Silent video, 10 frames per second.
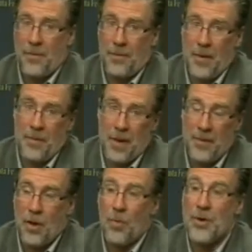
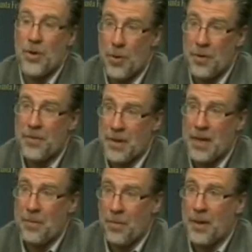living on reserves at
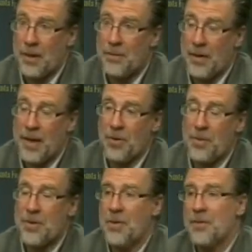that point, yeah. Financial
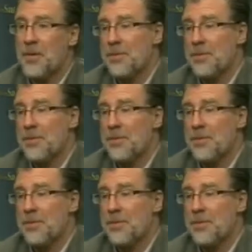reserves.